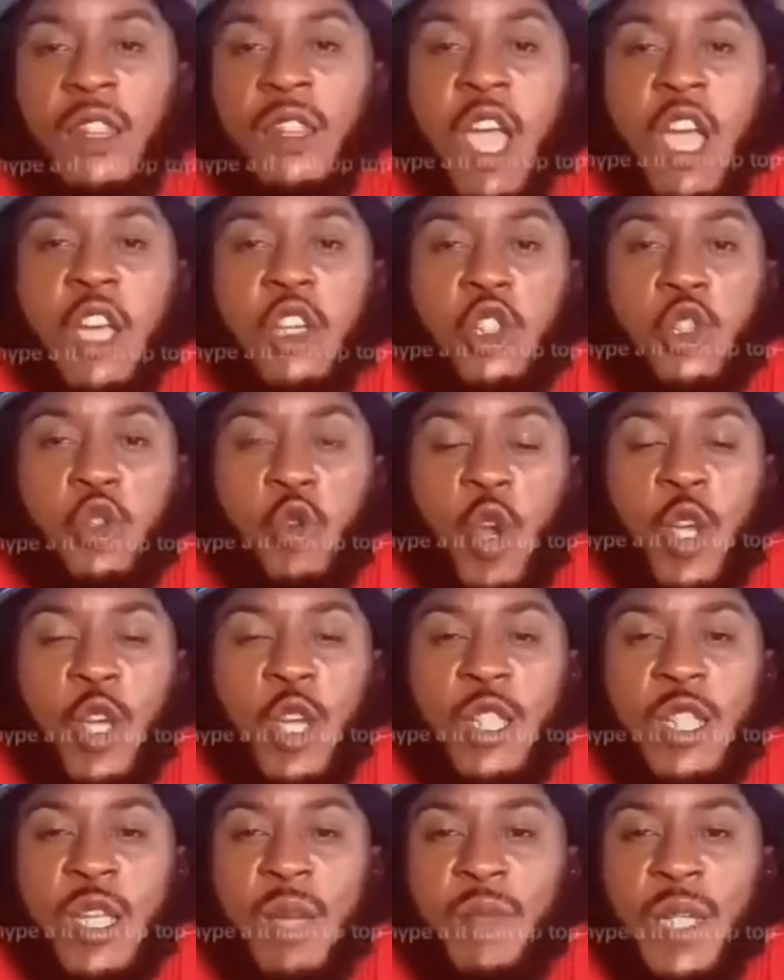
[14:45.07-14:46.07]
Then show
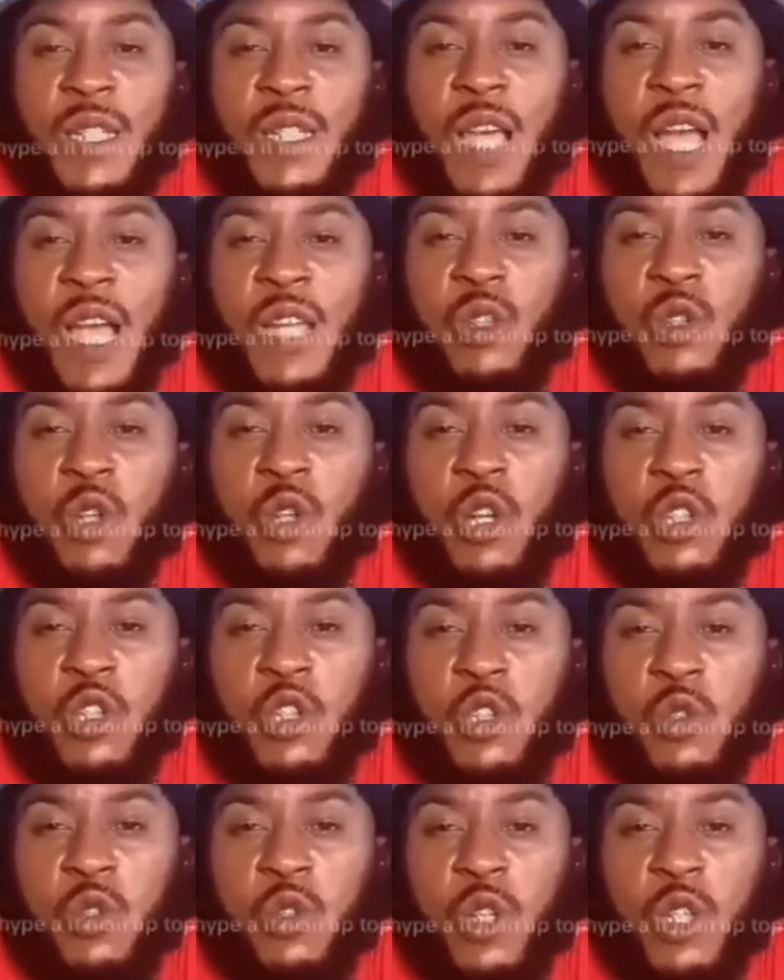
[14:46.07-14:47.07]
yourself you can't
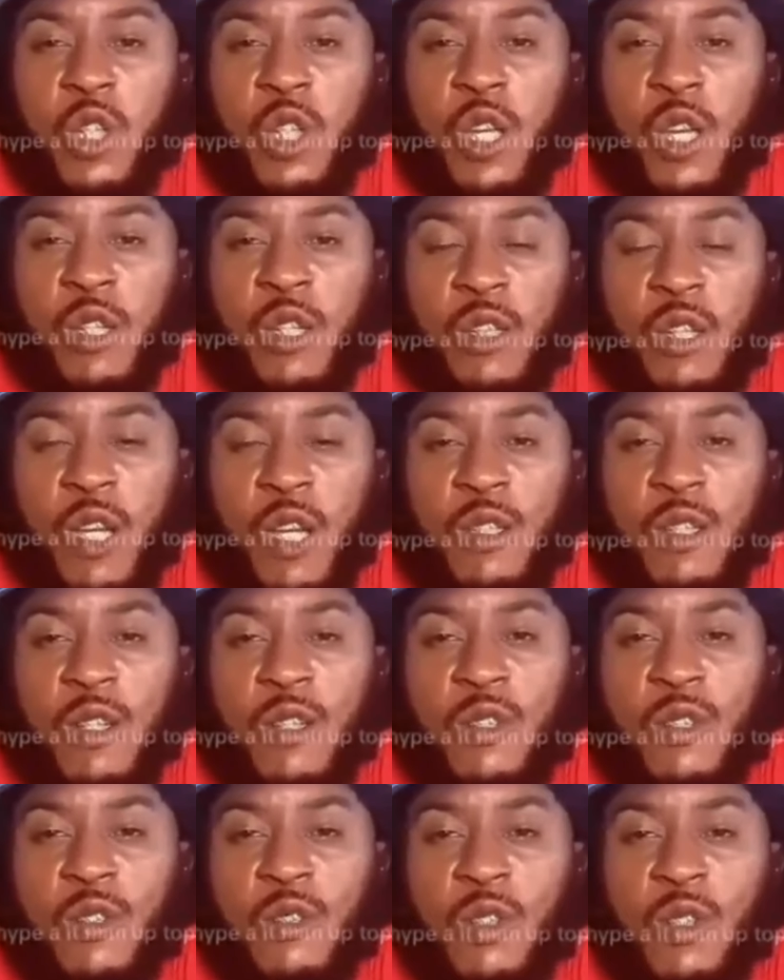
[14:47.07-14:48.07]
touch you no king and
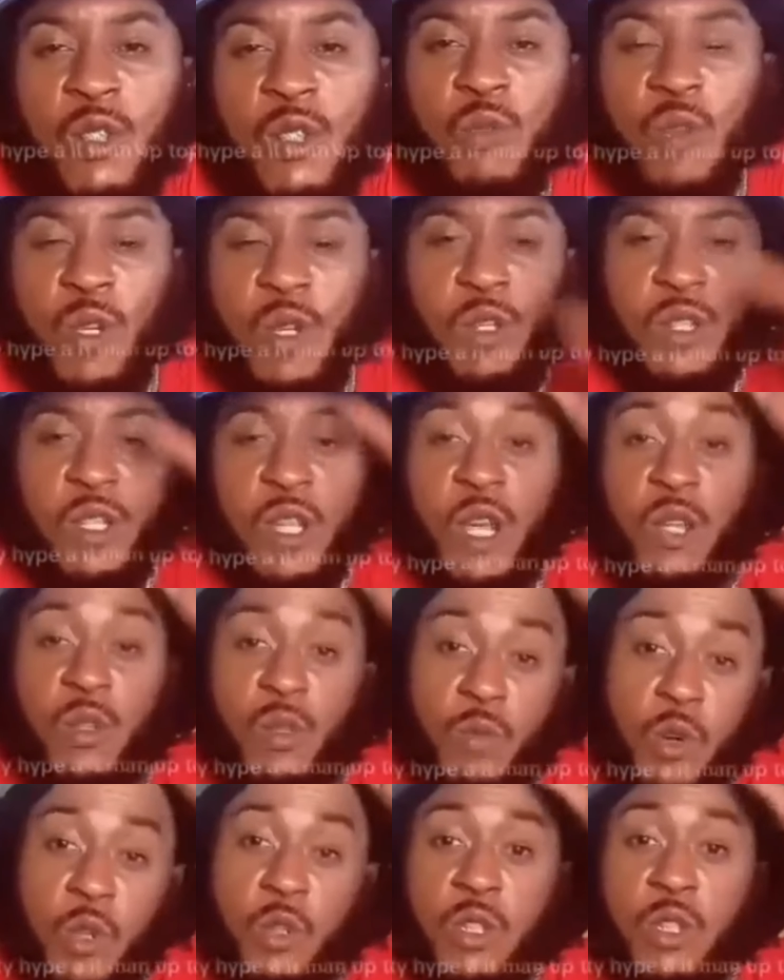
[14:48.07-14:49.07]
there is nothing one you
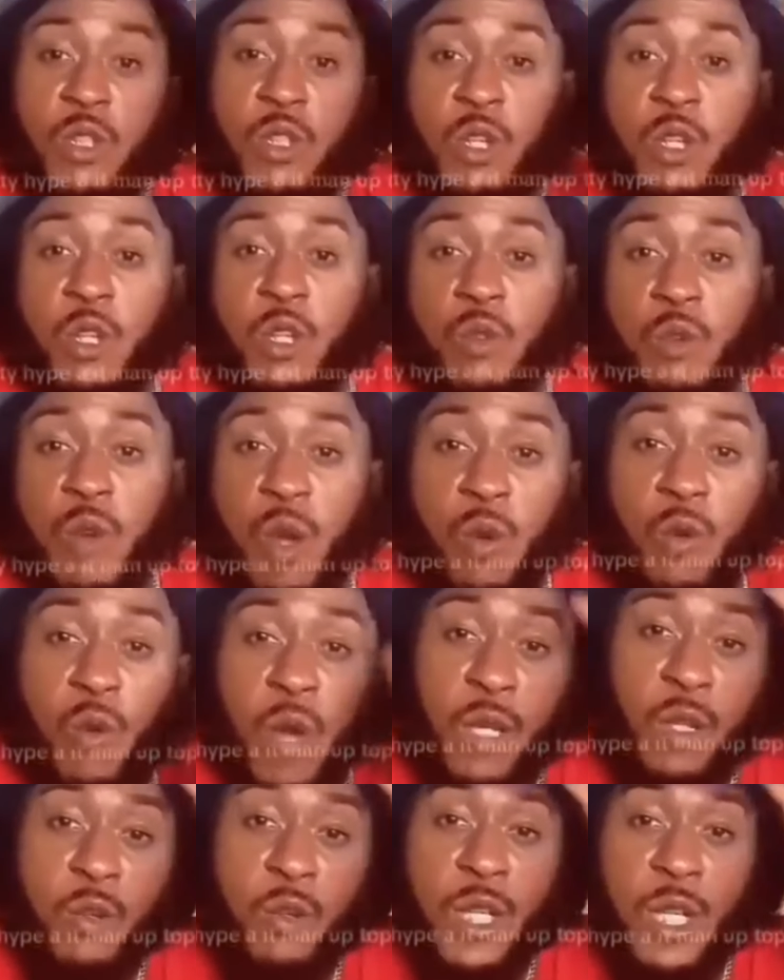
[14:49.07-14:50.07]
can do about it. So you know
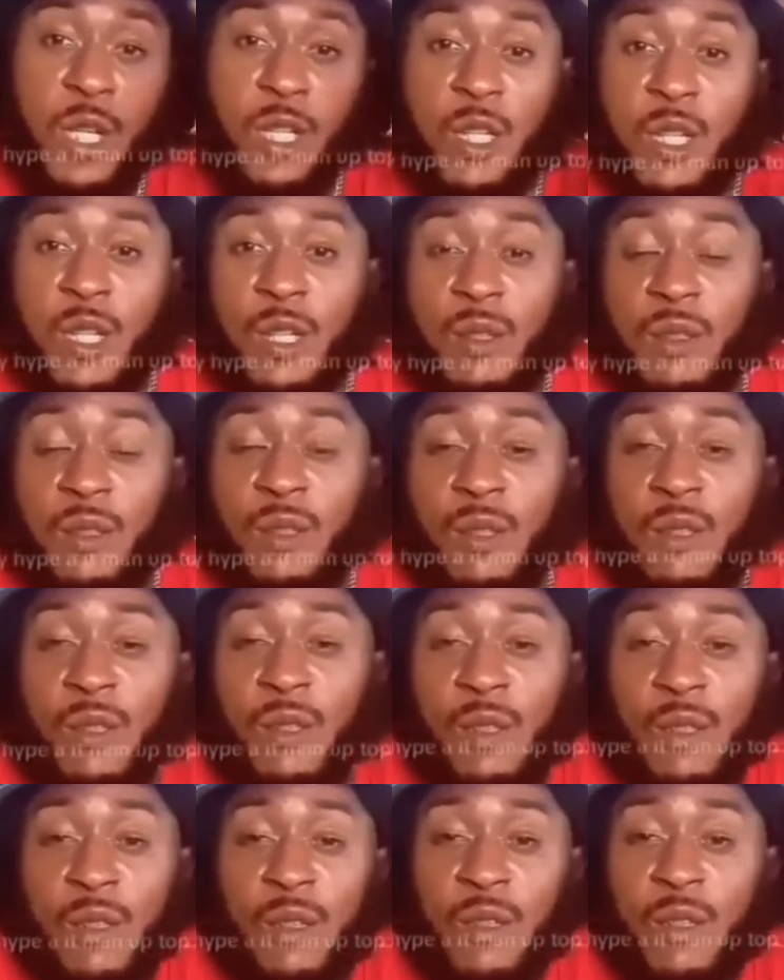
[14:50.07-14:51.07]
who are the real king?